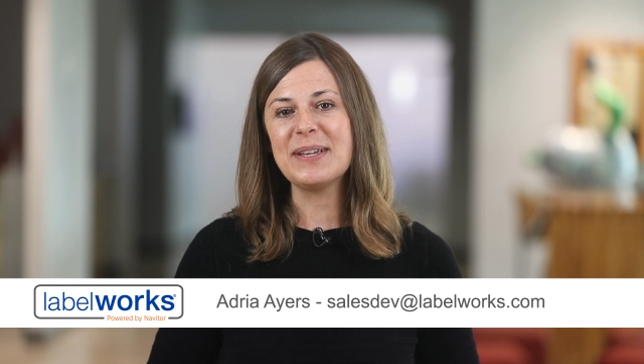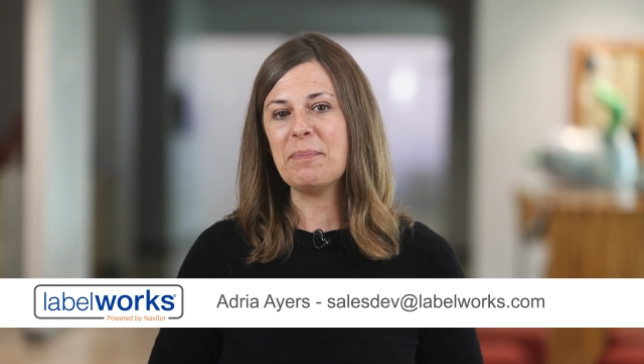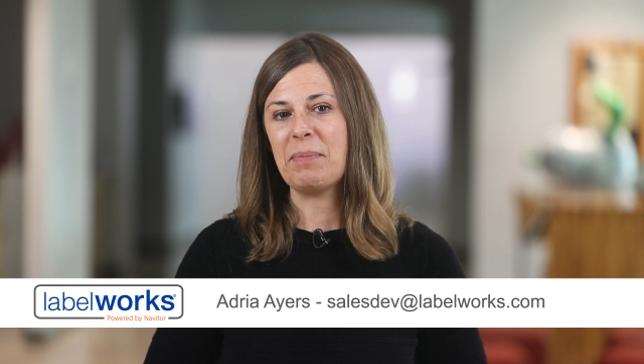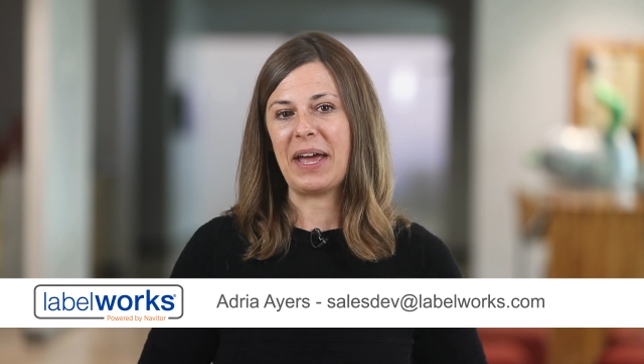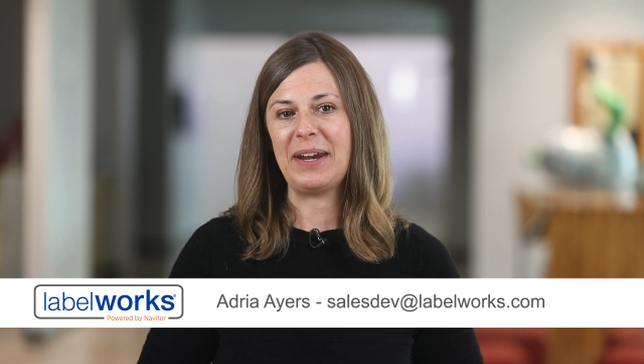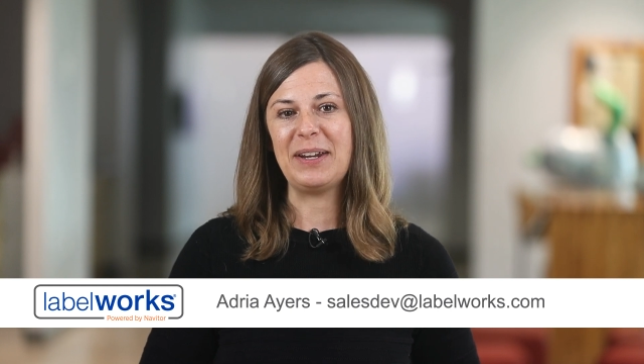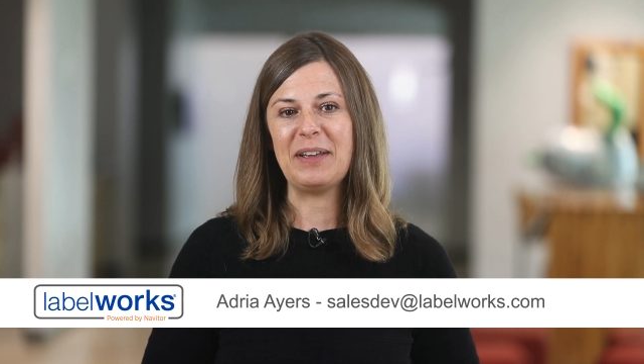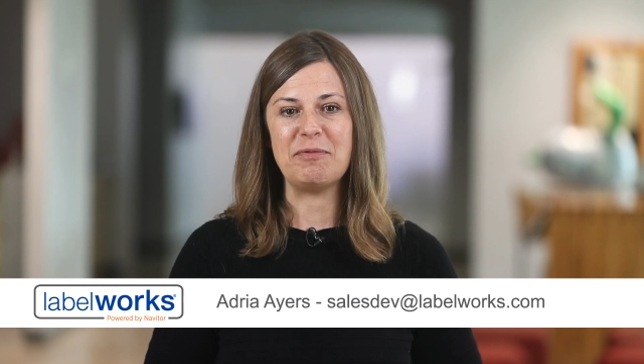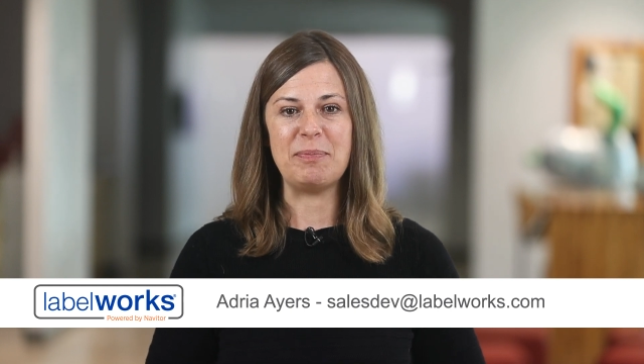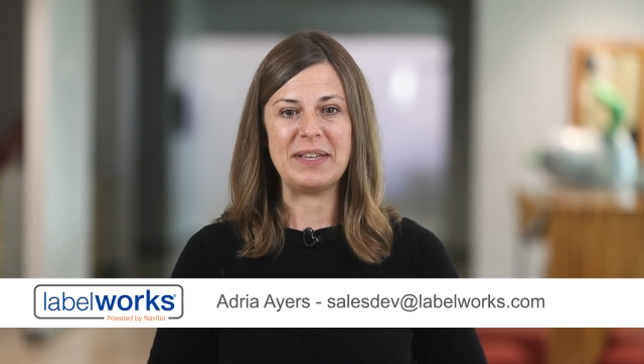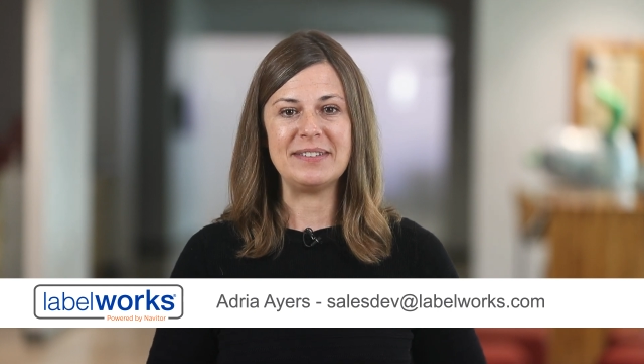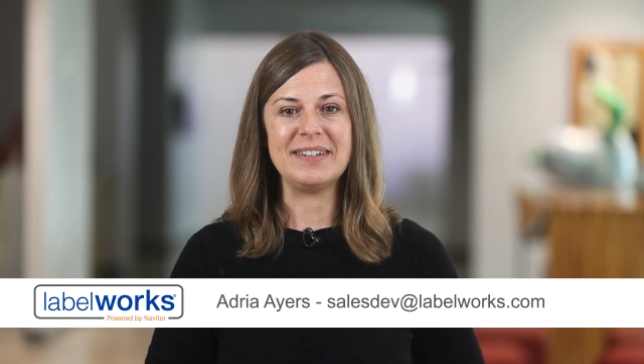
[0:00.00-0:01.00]

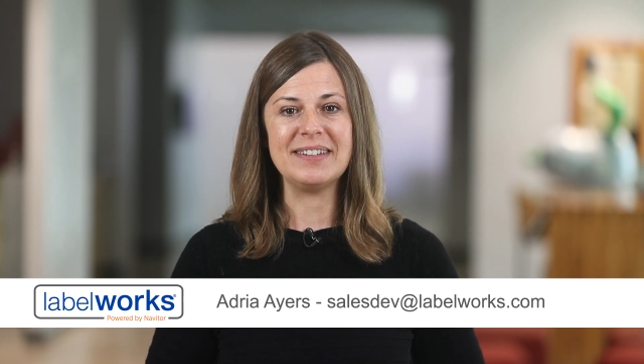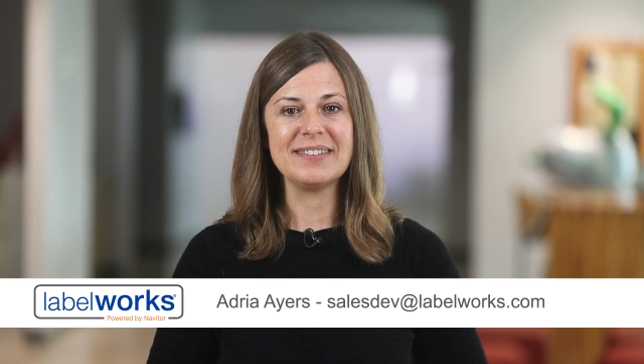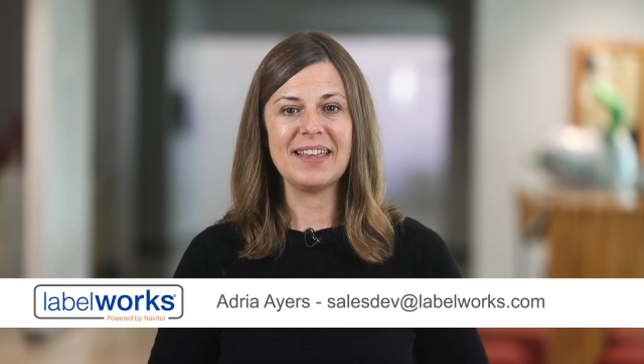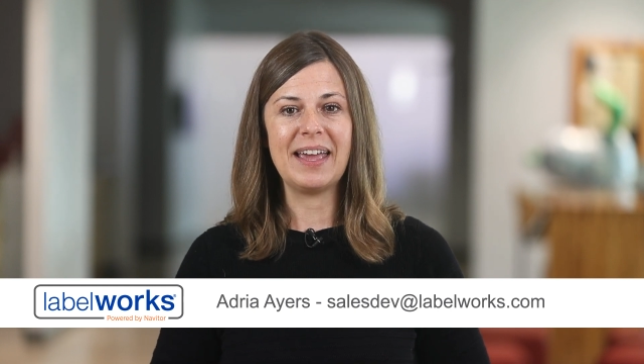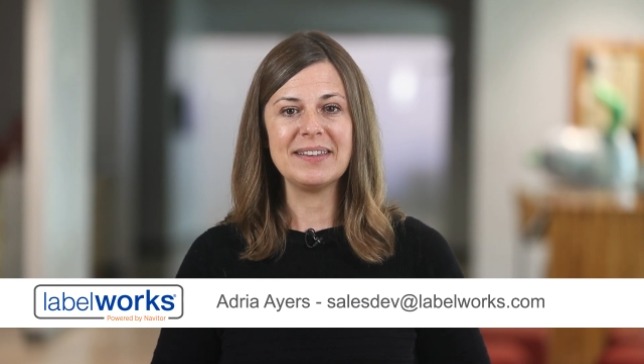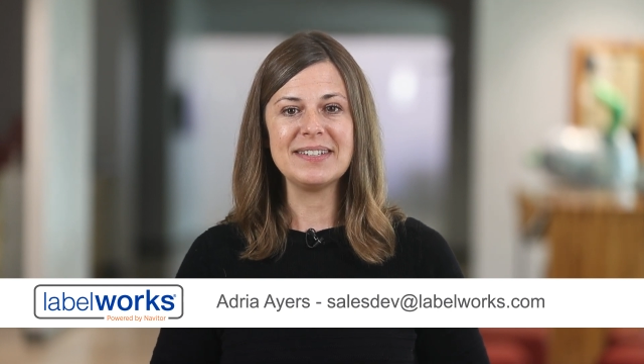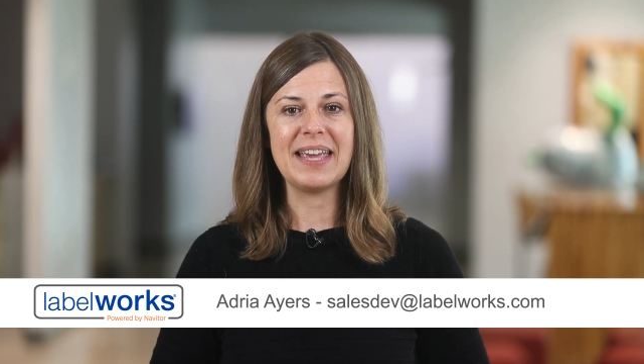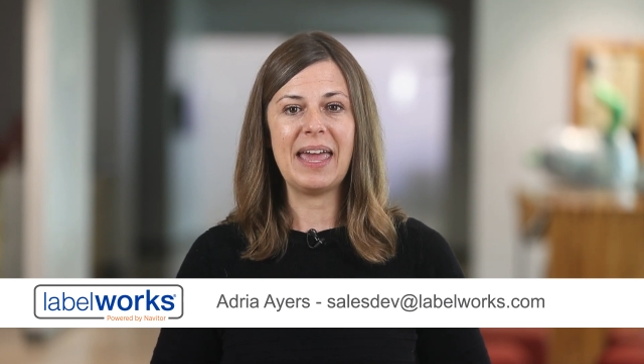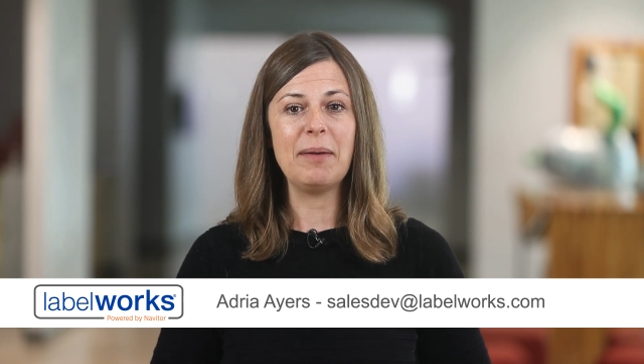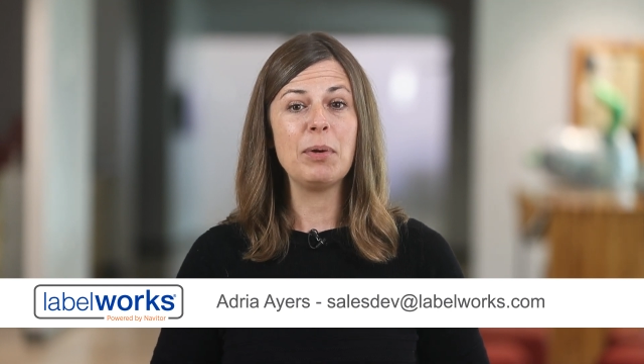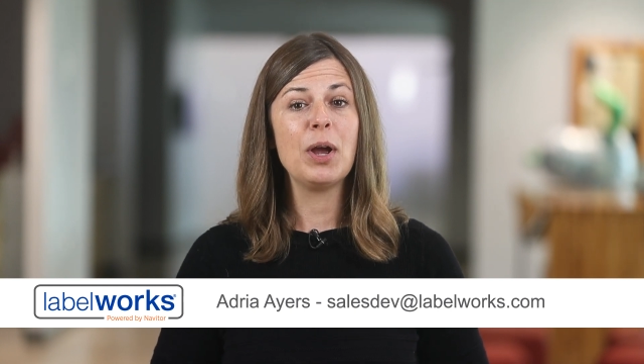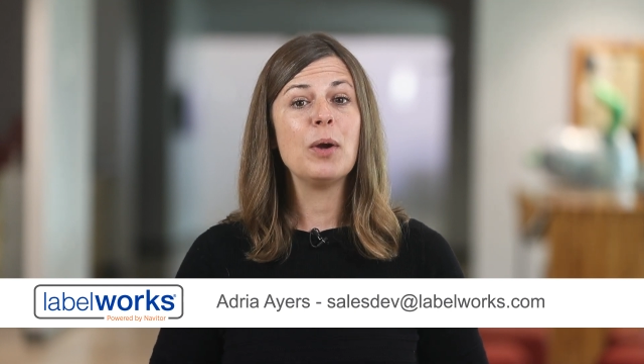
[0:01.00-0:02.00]
competitive business
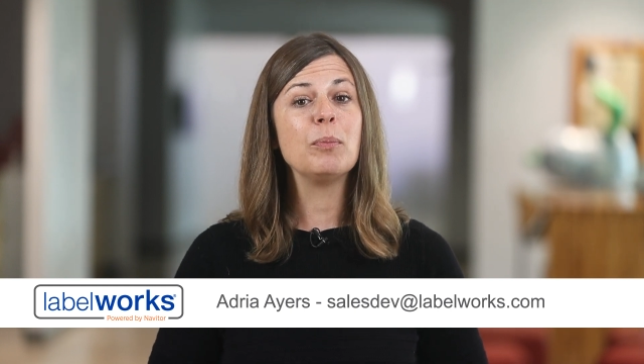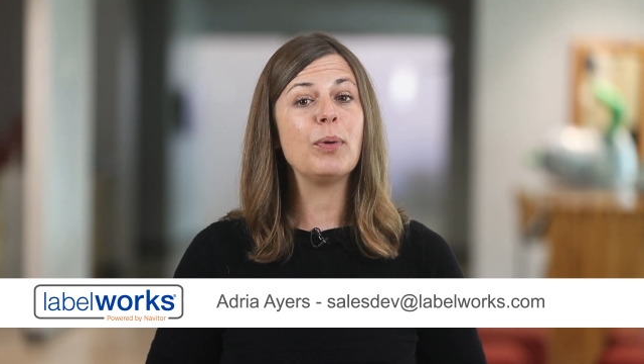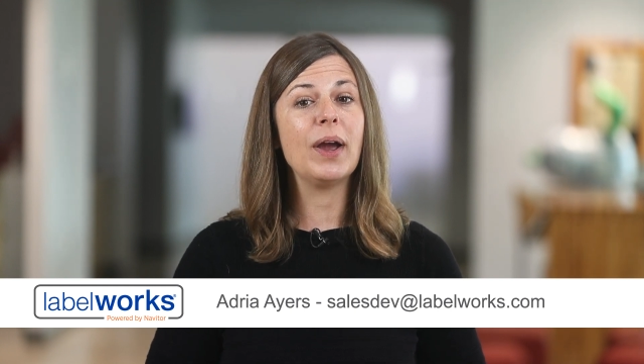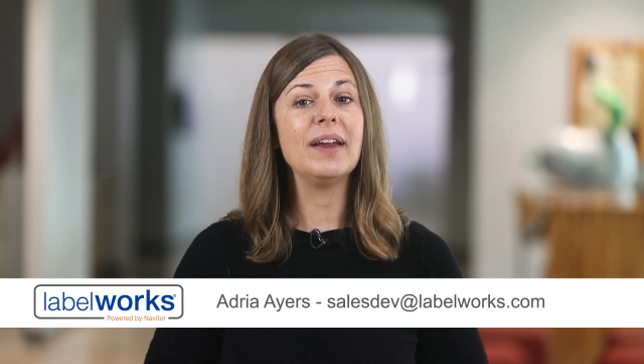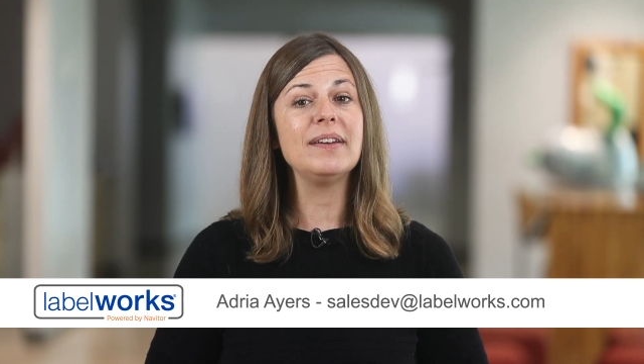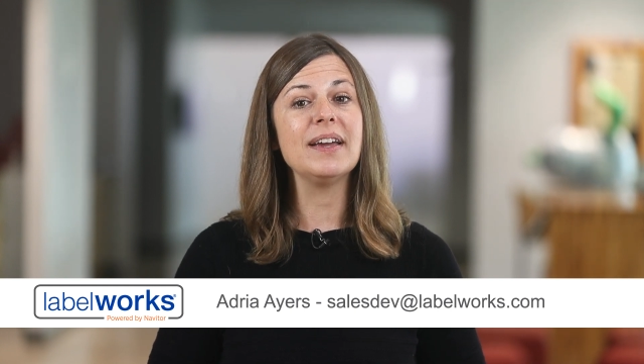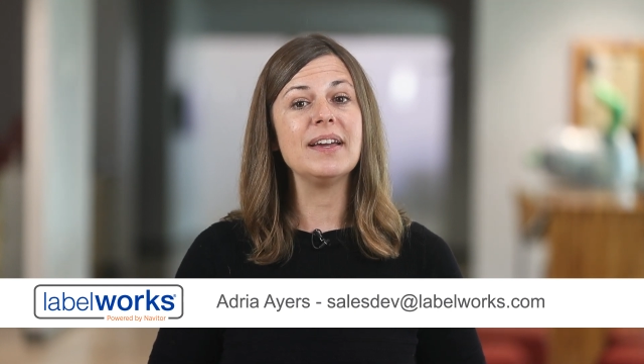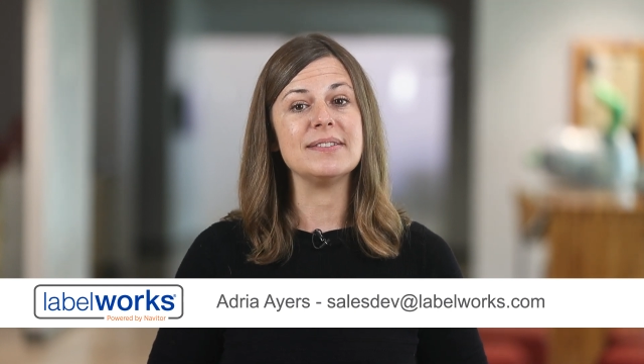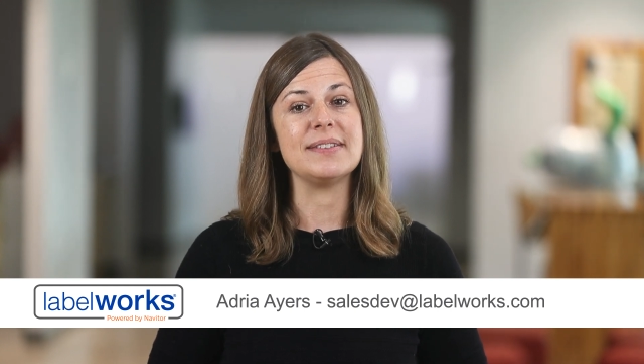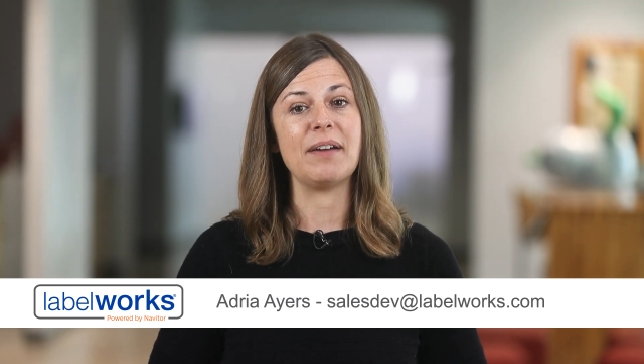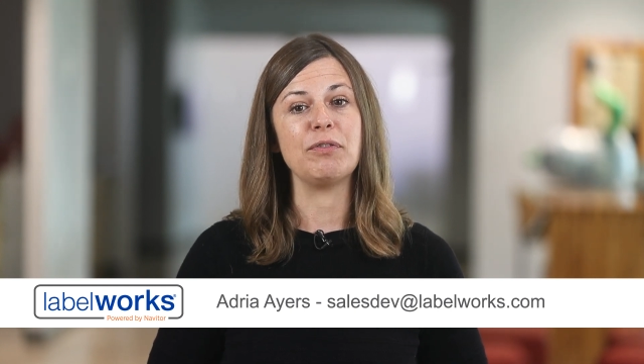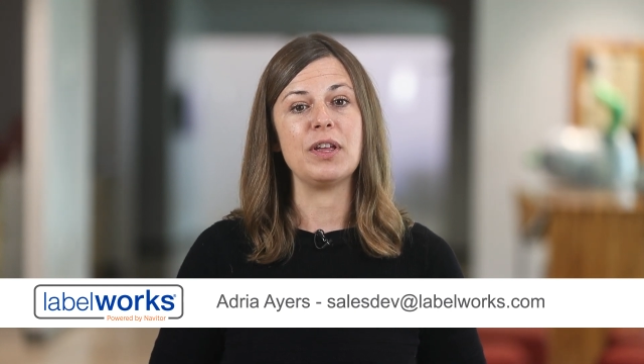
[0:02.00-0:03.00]
landscape, branding
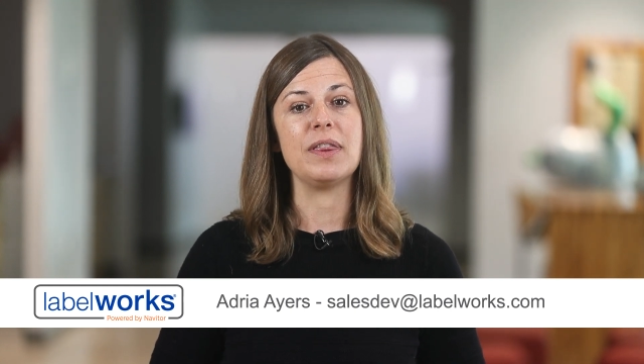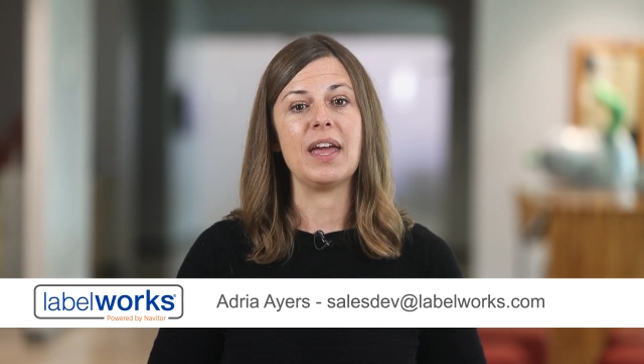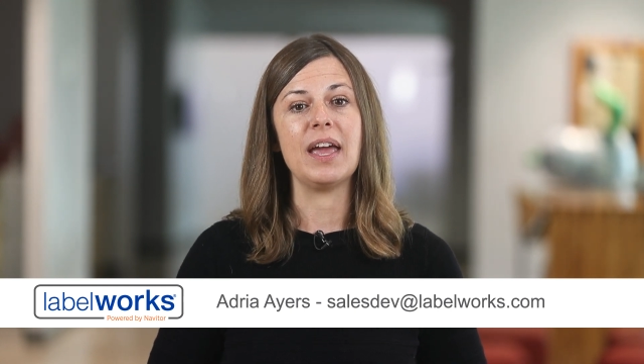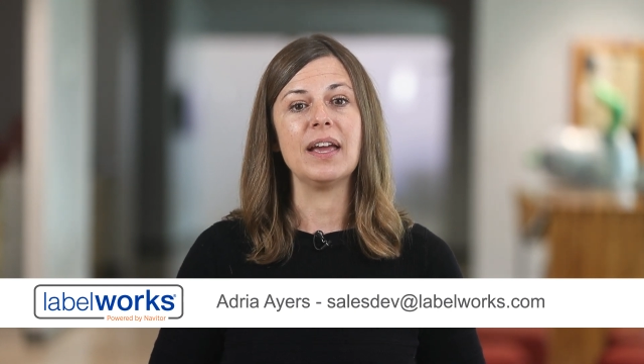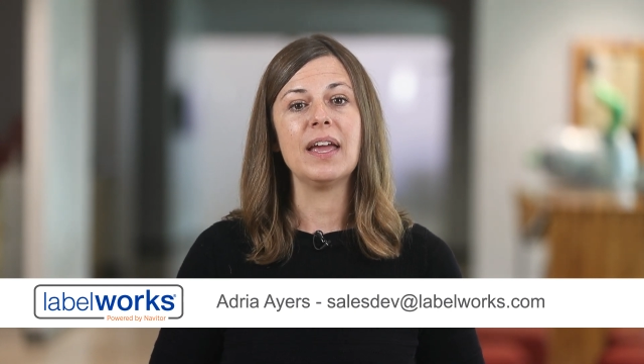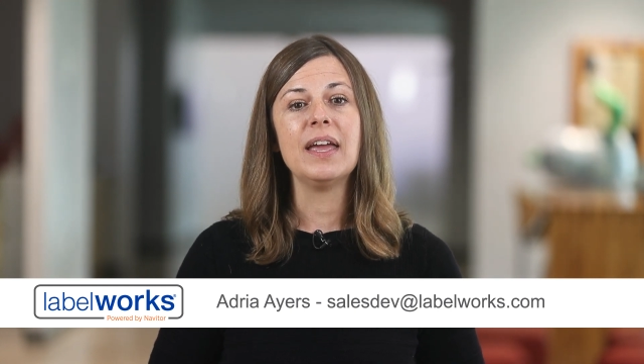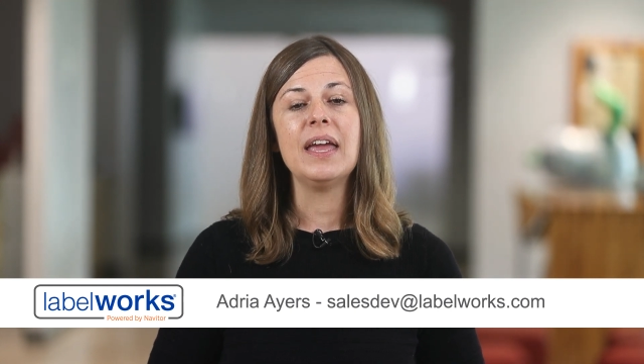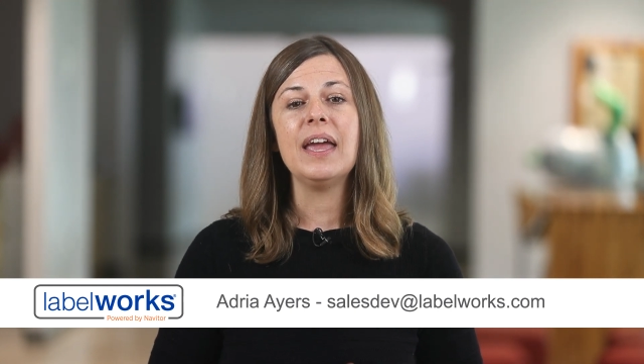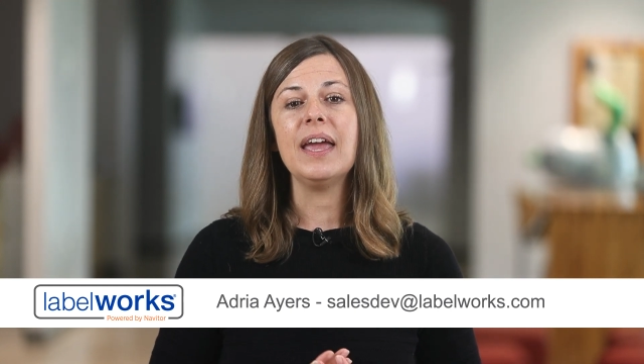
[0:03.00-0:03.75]
is everything.